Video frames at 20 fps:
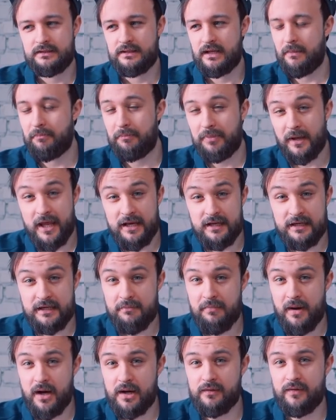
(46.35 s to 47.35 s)
complaining
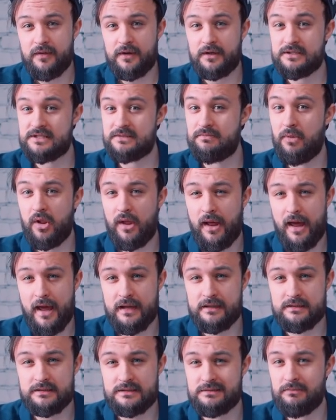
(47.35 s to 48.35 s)
about their small
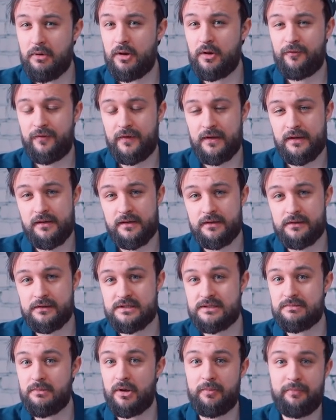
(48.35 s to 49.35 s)
hands, small
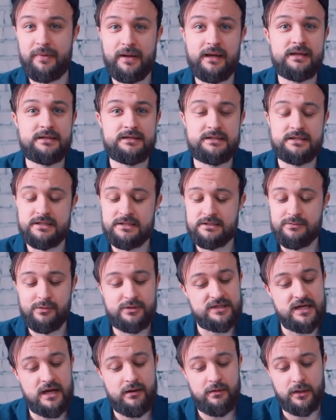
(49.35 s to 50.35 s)
fingers, small pieces,
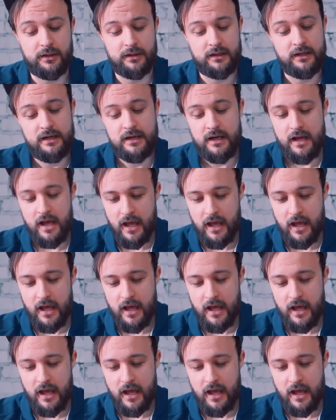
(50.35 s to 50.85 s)
whatever.